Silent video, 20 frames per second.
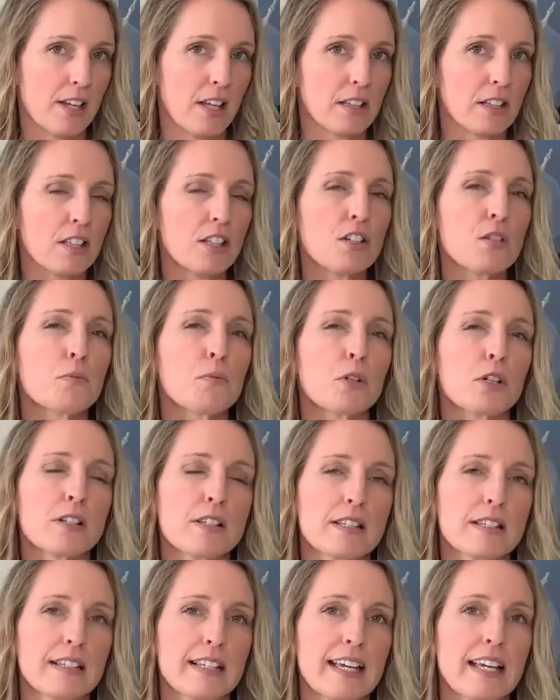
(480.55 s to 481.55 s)
a little more
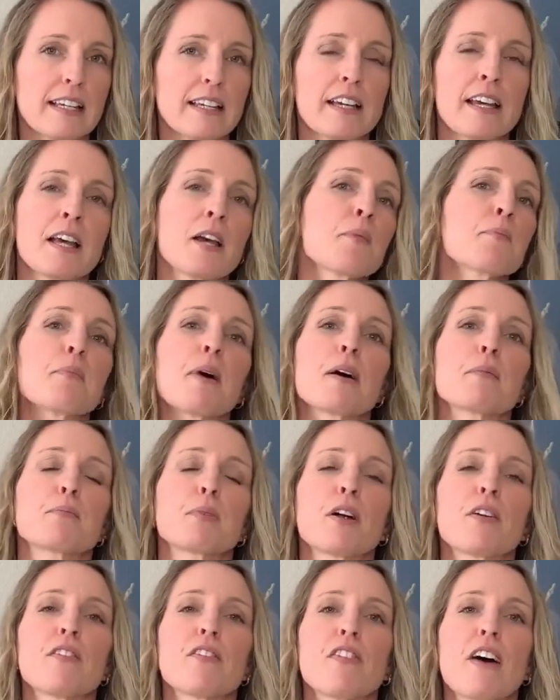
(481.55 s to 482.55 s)
sleek, but
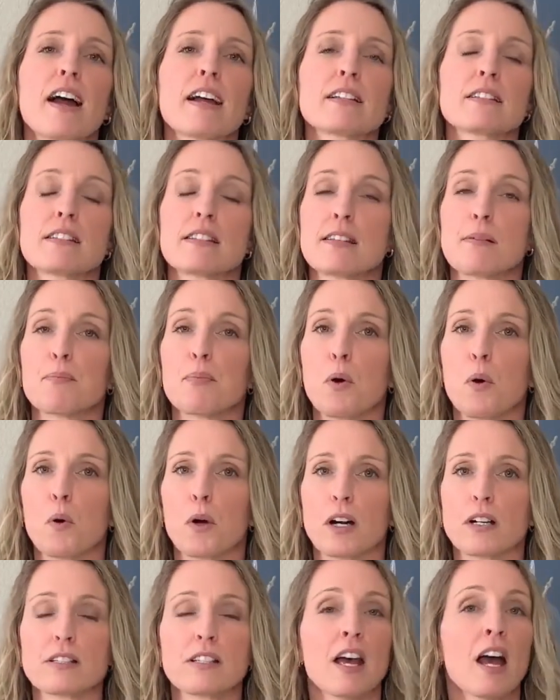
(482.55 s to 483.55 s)
provides
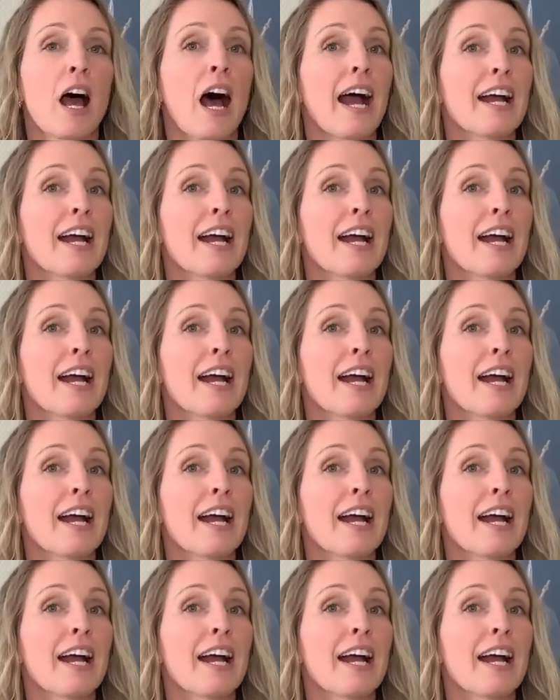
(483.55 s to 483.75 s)
support.